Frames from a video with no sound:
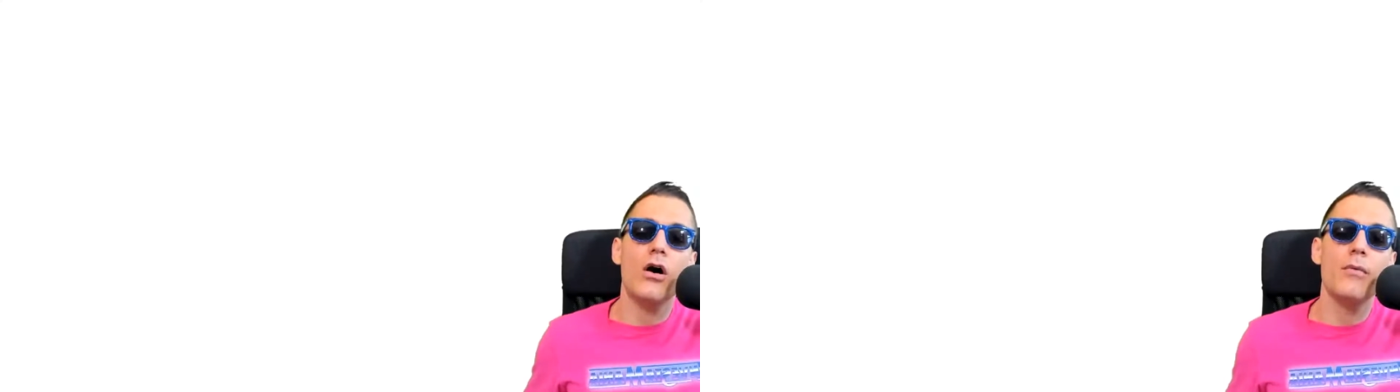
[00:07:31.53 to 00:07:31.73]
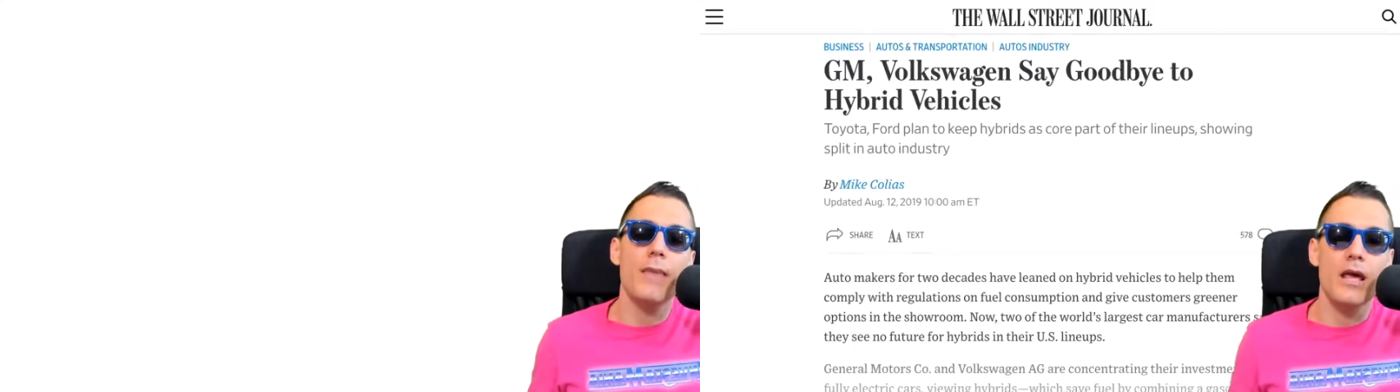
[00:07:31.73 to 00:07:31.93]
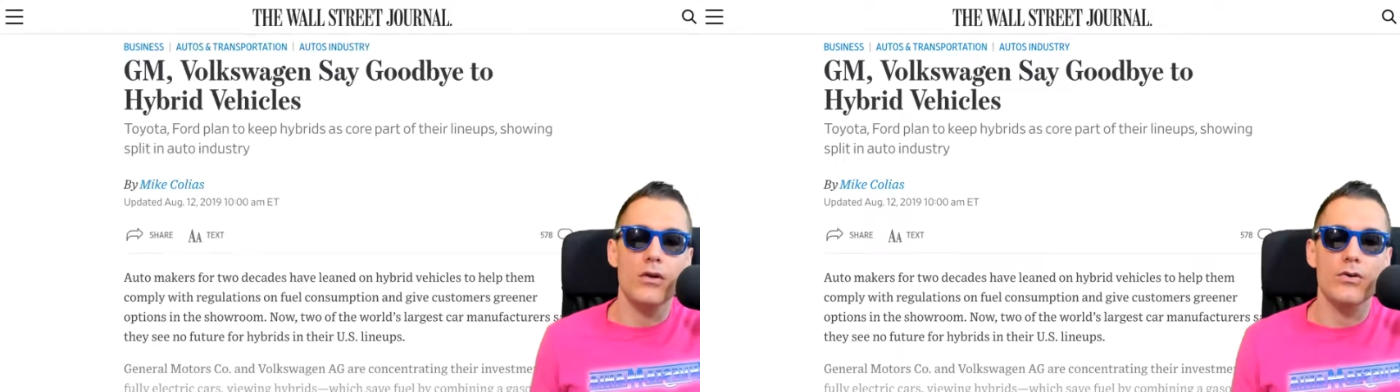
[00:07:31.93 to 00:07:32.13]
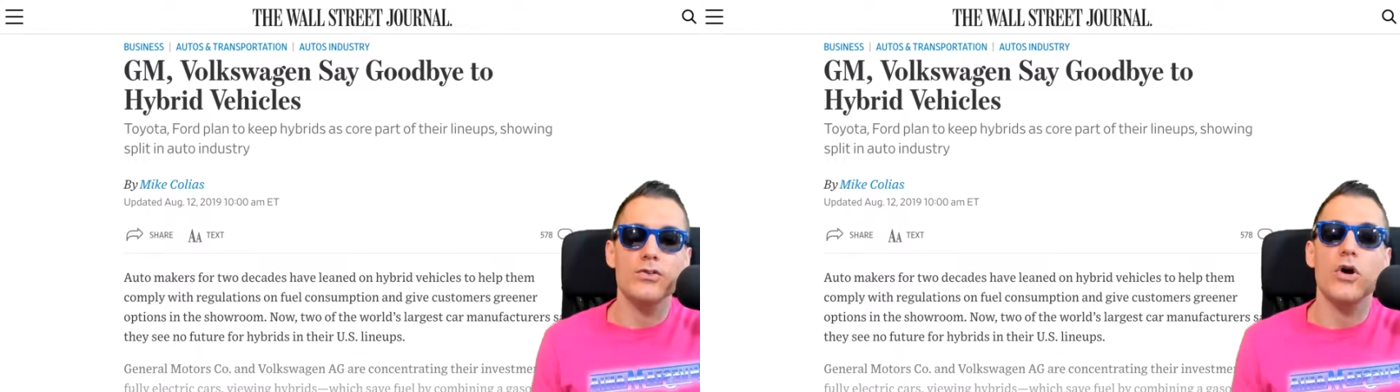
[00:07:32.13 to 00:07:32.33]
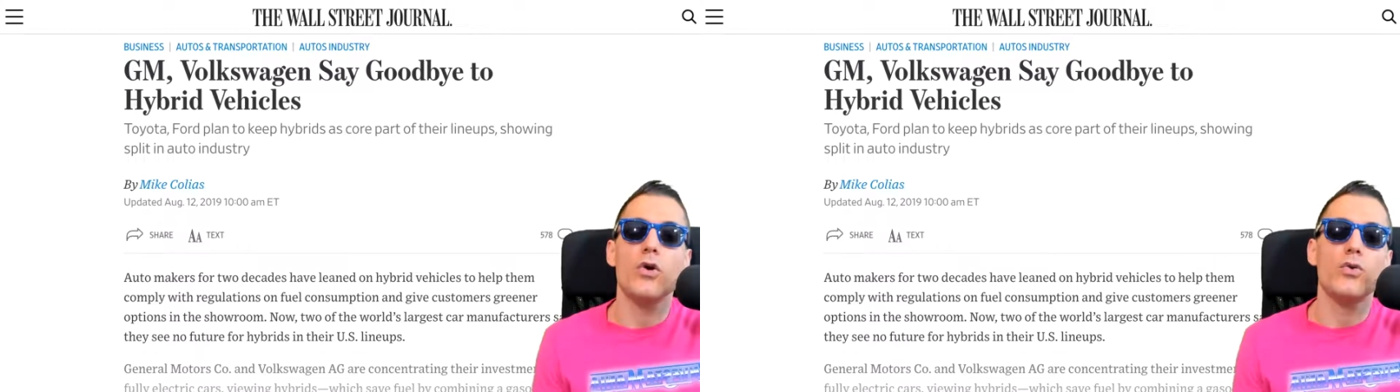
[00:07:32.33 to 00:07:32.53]

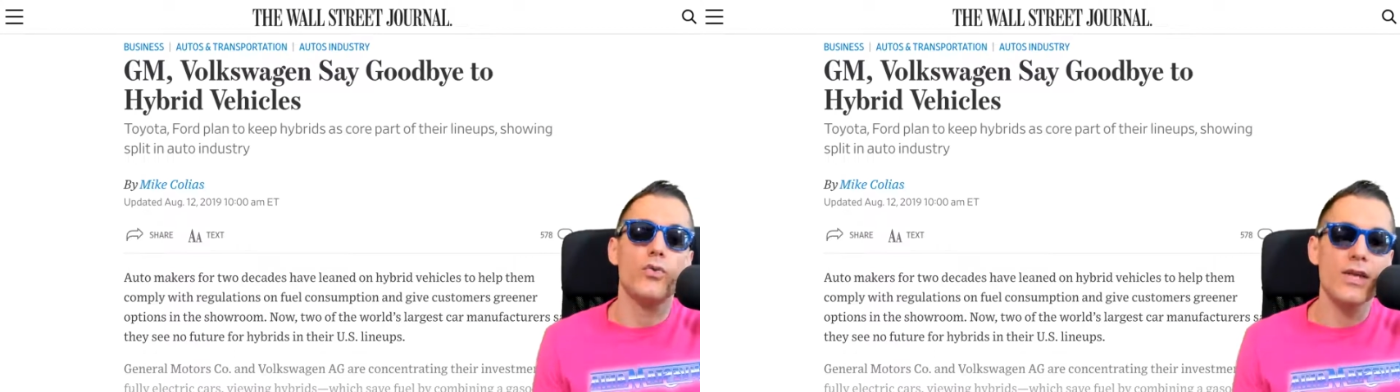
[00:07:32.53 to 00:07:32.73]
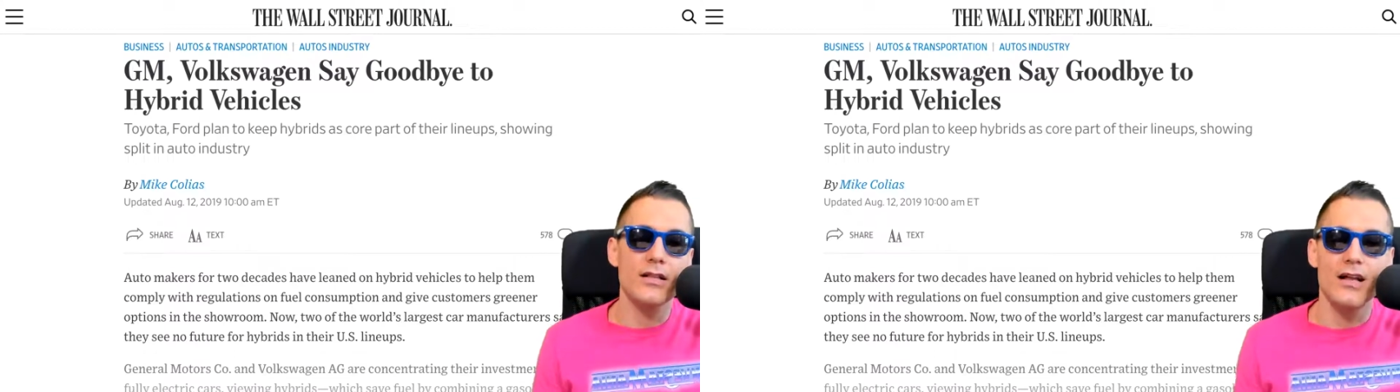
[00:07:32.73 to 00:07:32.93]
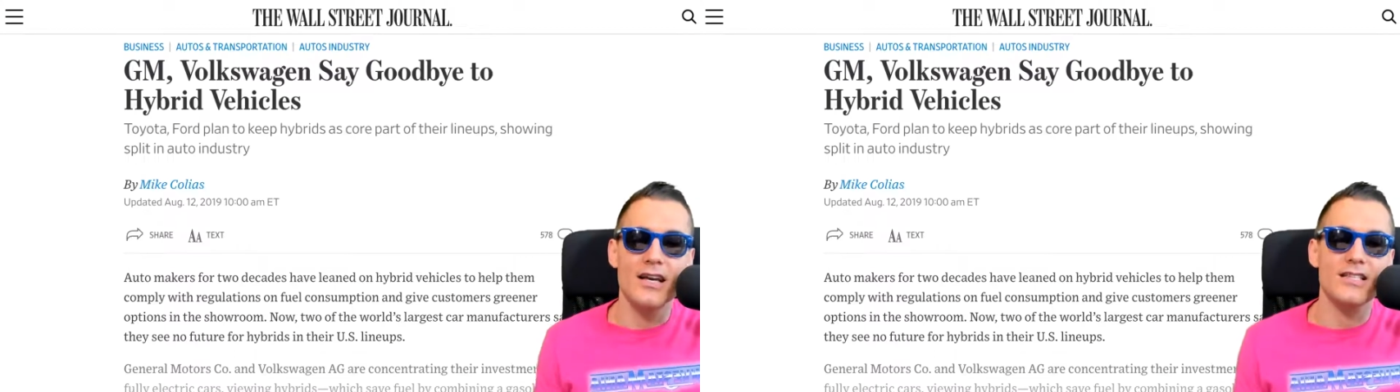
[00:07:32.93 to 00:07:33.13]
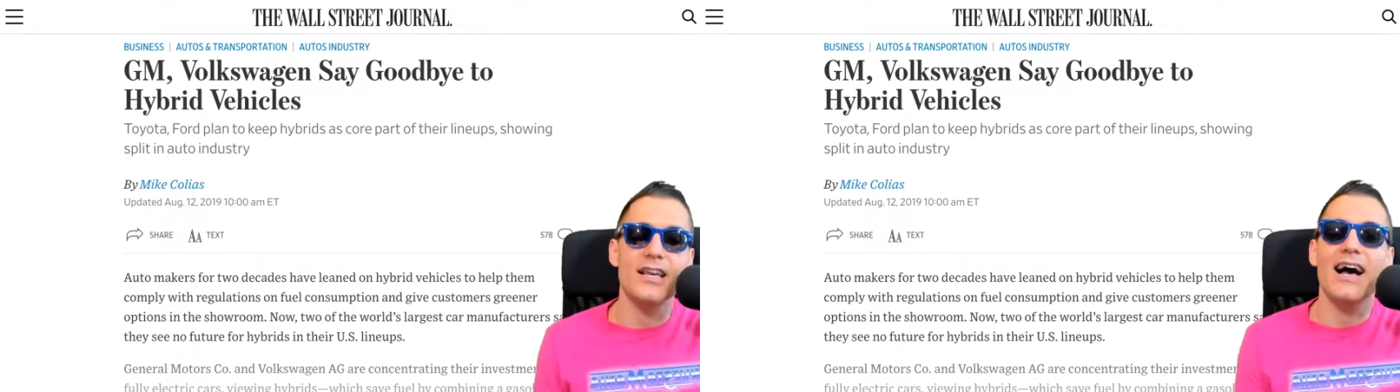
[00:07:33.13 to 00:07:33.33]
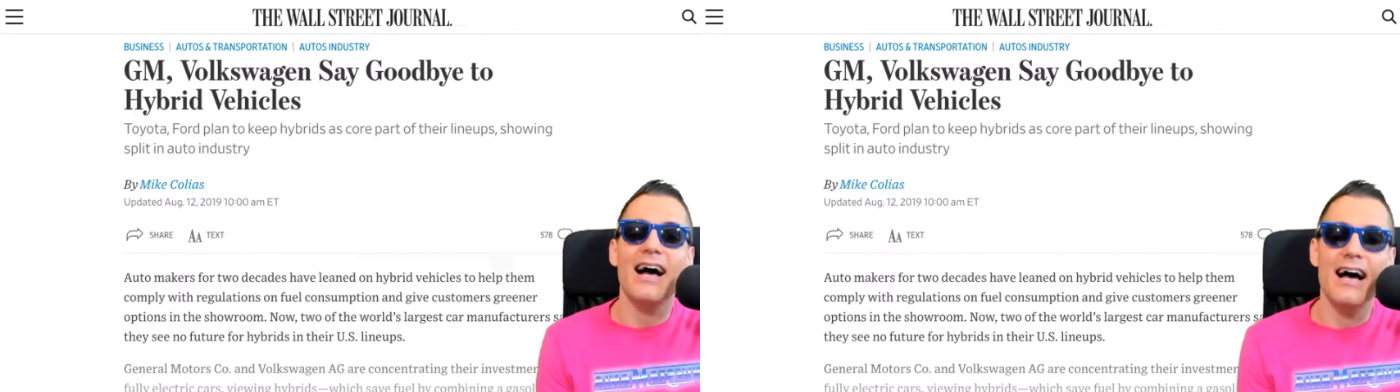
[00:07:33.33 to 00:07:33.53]
makers are realizing
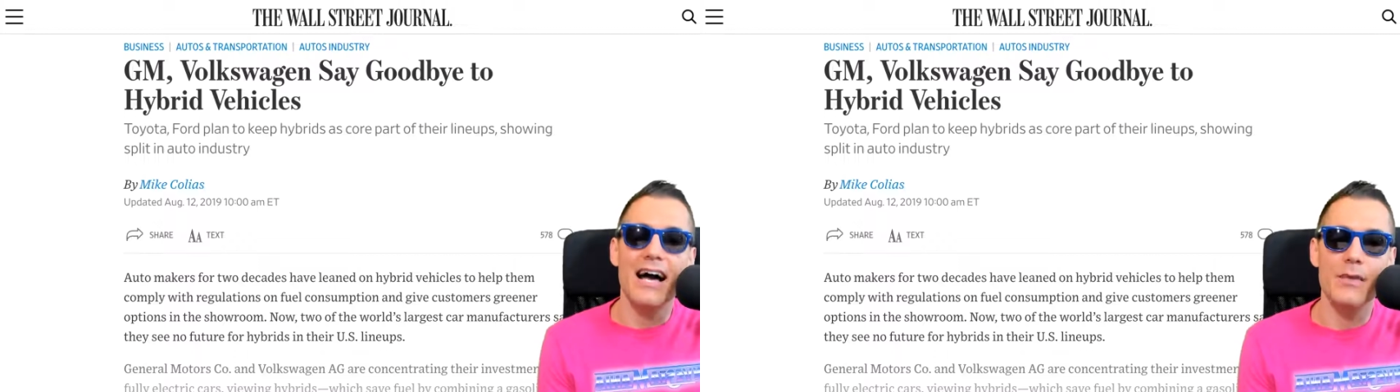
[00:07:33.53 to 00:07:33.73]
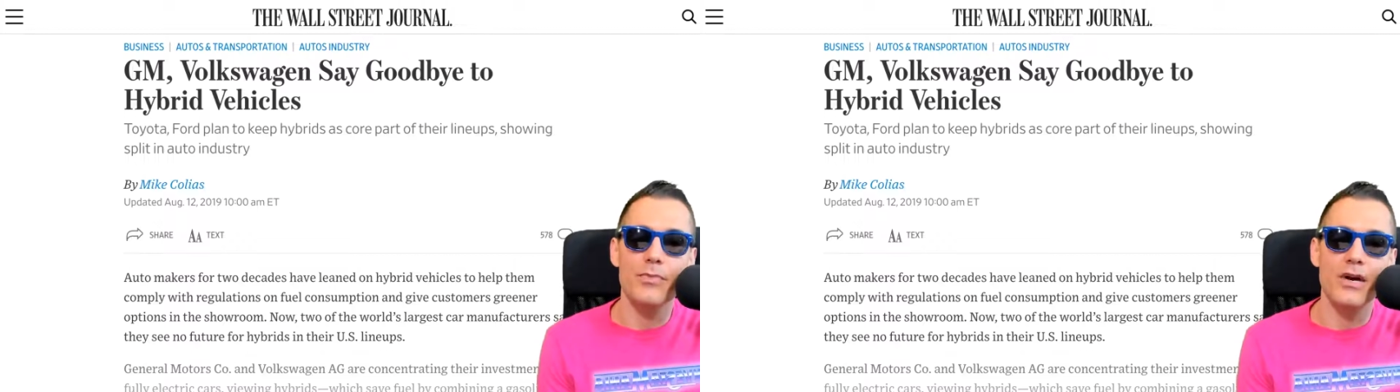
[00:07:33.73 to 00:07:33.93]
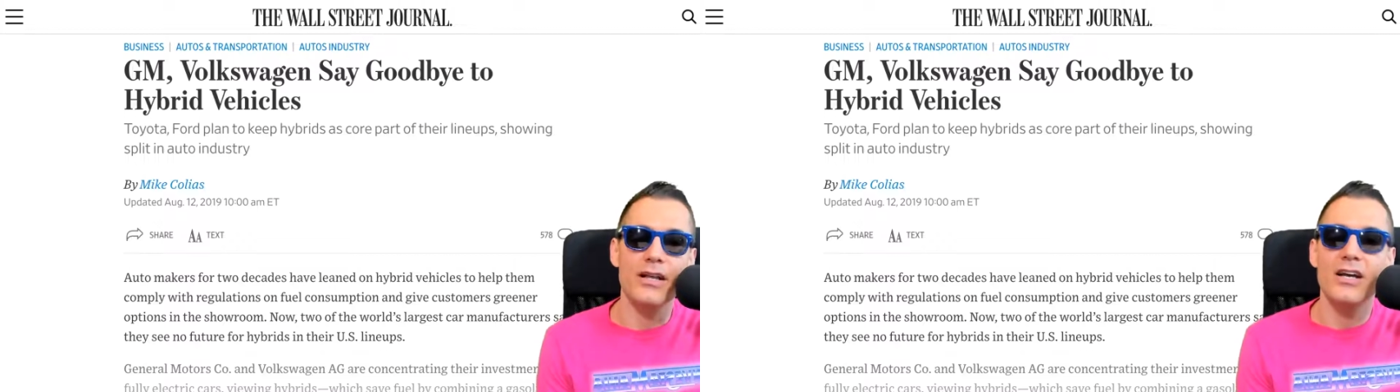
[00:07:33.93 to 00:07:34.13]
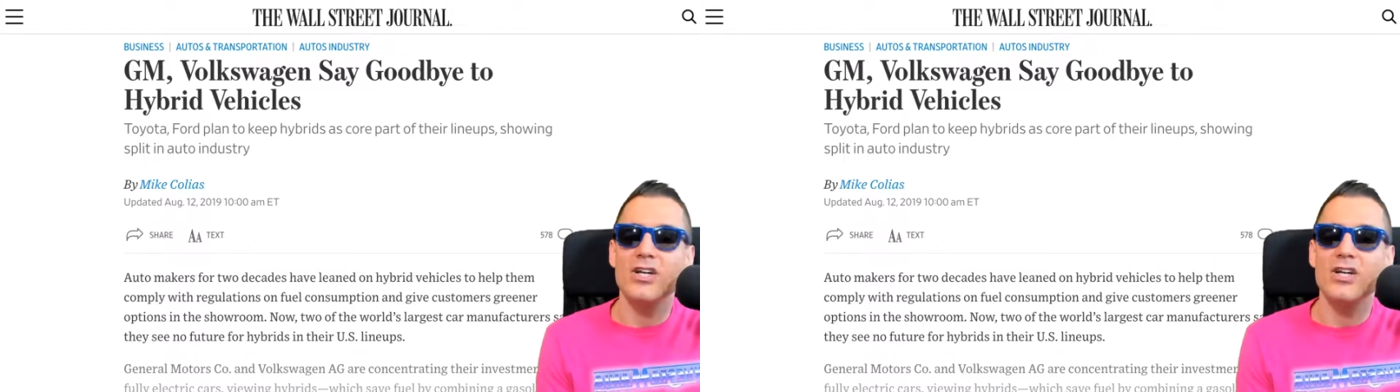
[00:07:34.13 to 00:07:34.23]
hybrid